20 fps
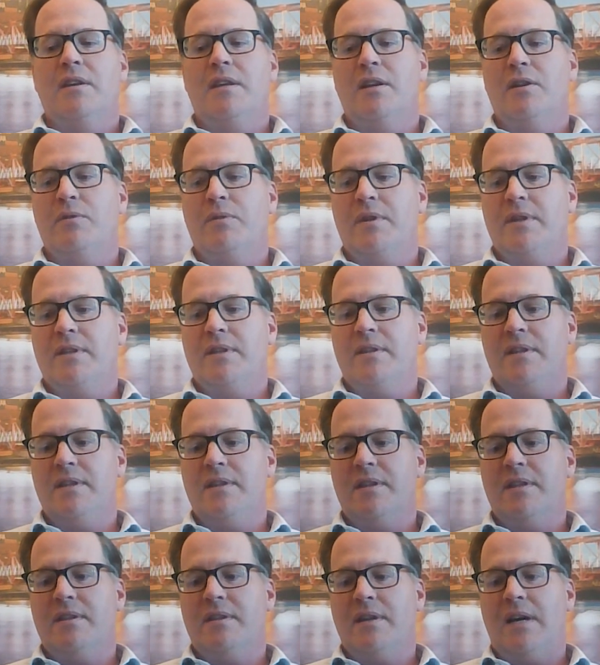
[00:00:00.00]

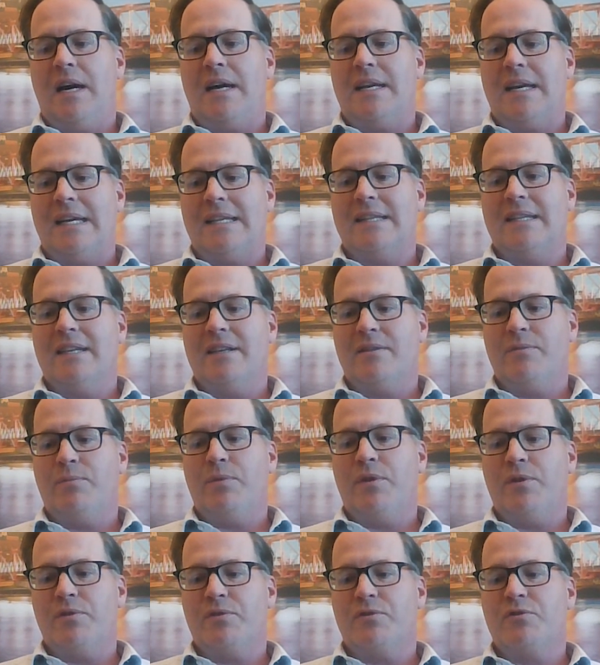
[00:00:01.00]
I think
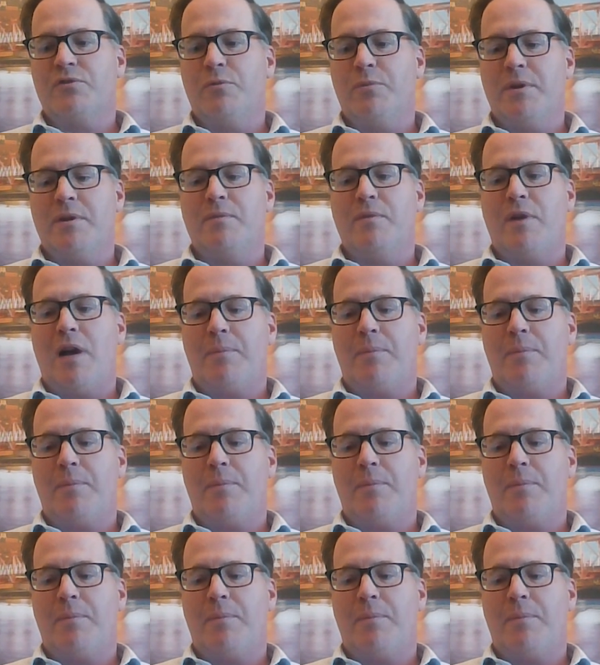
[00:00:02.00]
there's so many